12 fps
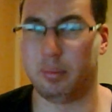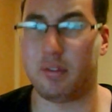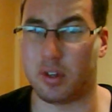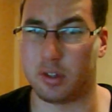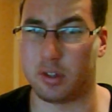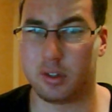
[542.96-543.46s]

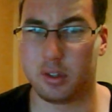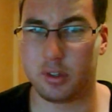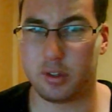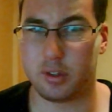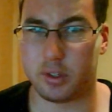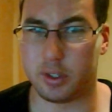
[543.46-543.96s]
mother.
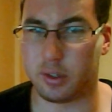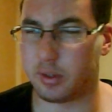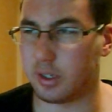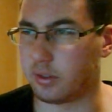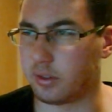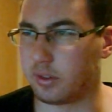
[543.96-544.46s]
You know,
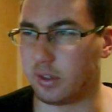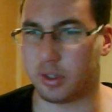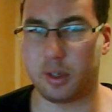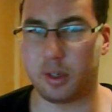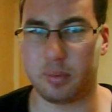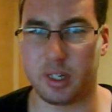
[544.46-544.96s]
I
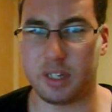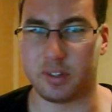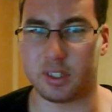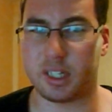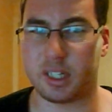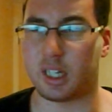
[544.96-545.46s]
couldn't believe he
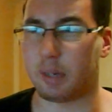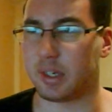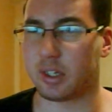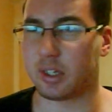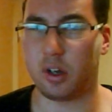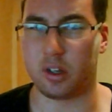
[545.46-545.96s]
said that. I mean,
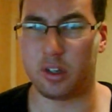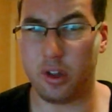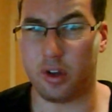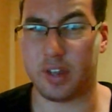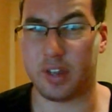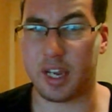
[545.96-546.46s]
he got a
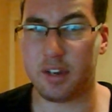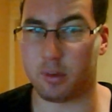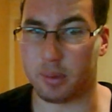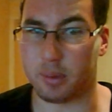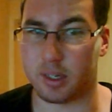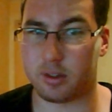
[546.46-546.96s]
lot of heat
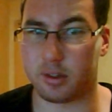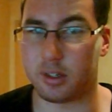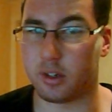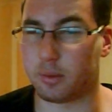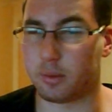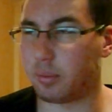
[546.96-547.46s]
from it, you
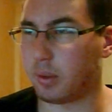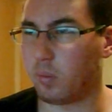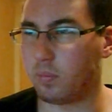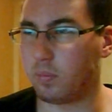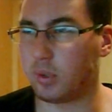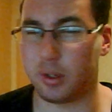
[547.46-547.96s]
know, but
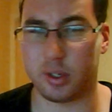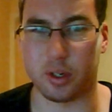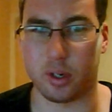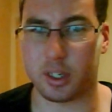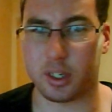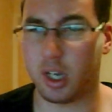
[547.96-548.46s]
you
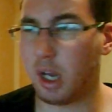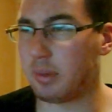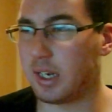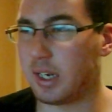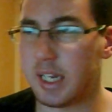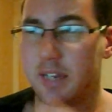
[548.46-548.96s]
know, I can't
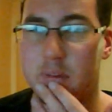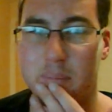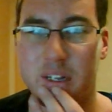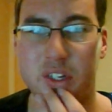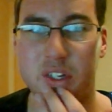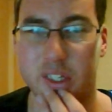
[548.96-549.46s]
believe he
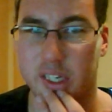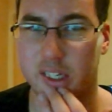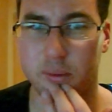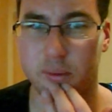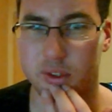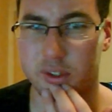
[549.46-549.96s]
mentioned that.
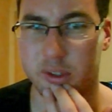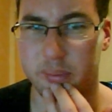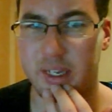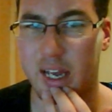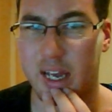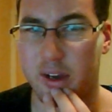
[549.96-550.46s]
That was just a
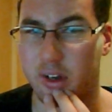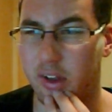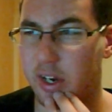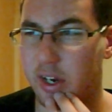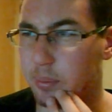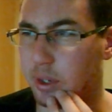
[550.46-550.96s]
bit out of
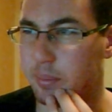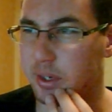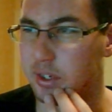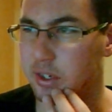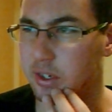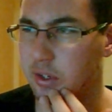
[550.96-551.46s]
line in my
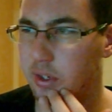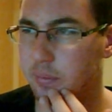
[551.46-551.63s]
opinion.